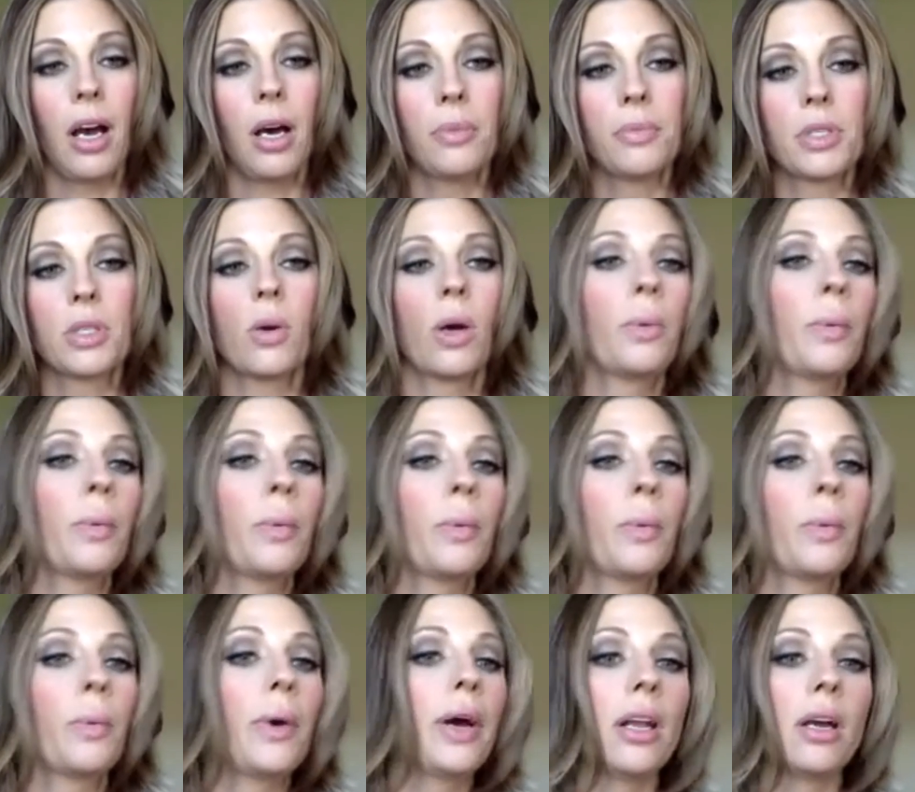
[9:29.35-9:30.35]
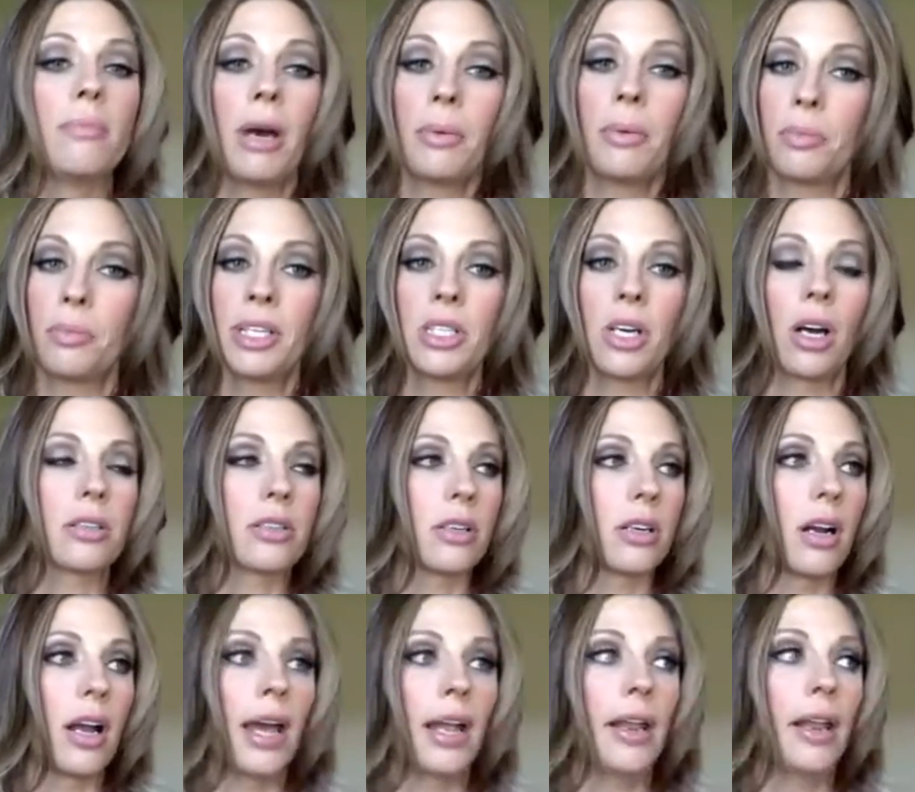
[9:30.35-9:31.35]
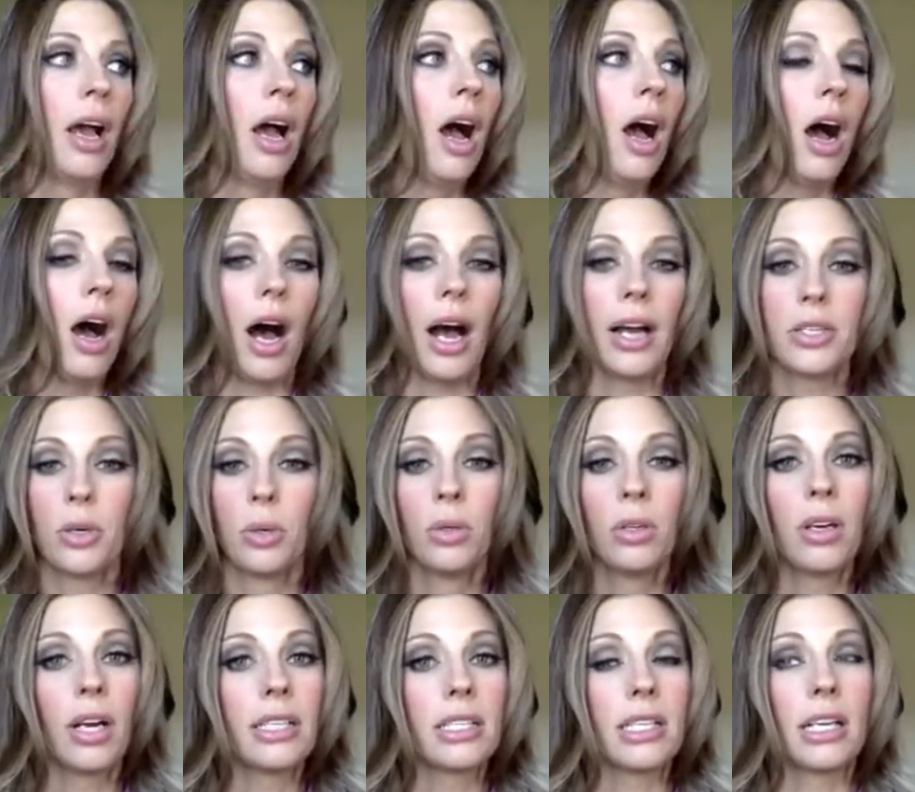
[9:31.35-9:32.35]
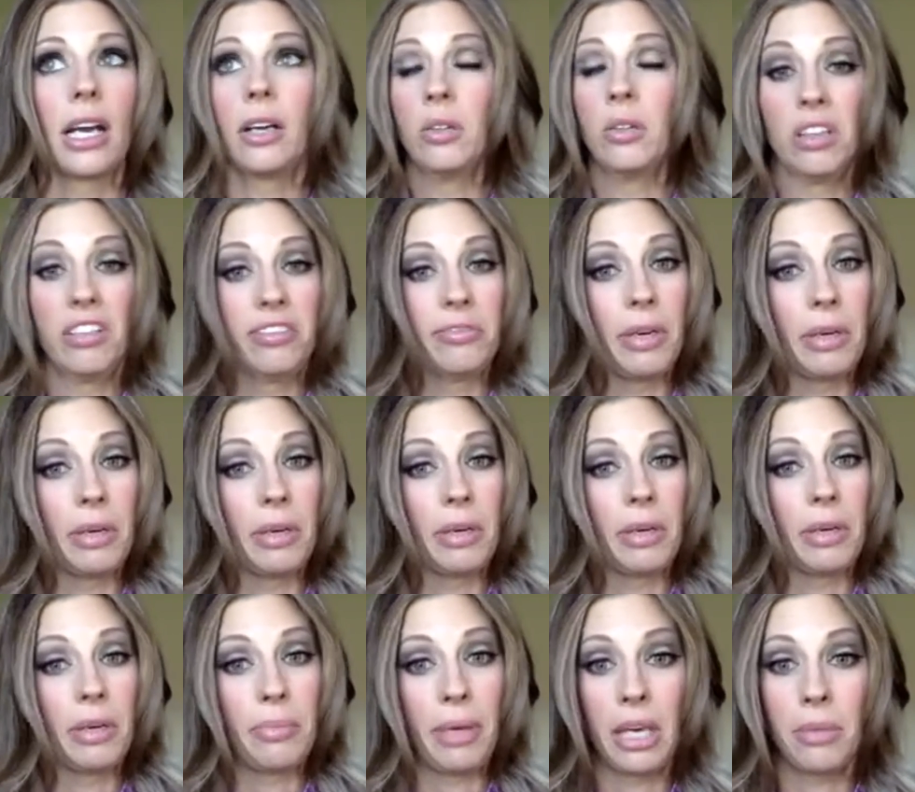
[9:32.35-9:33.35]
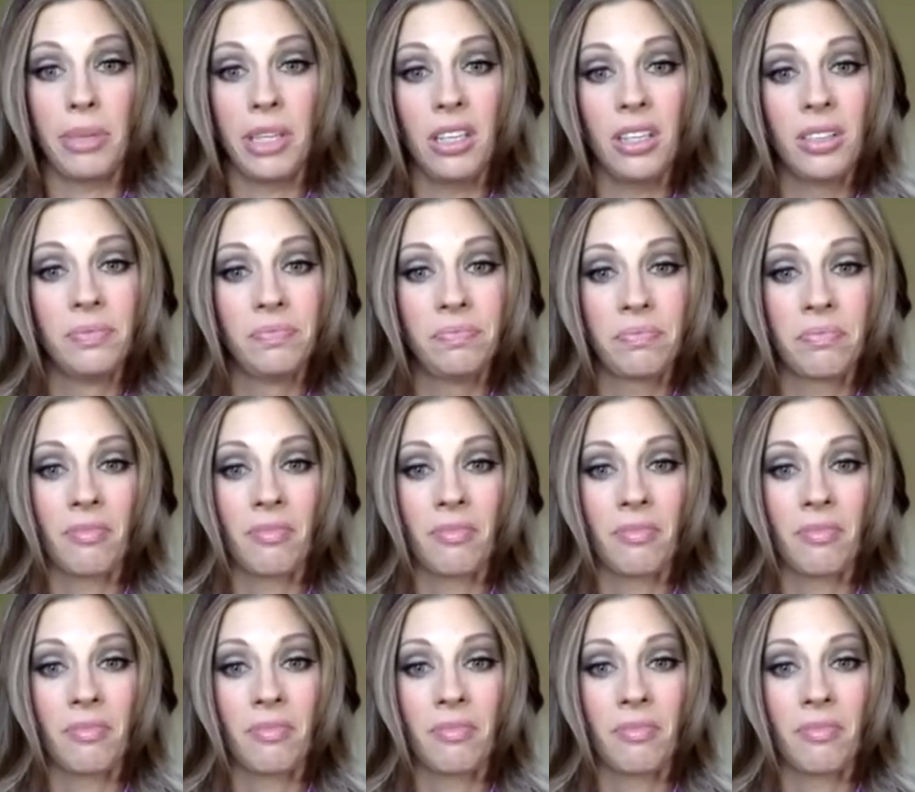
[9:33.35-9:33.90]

Um, so I went and I met with my doctor, and I told her, I said, I don't love my baby.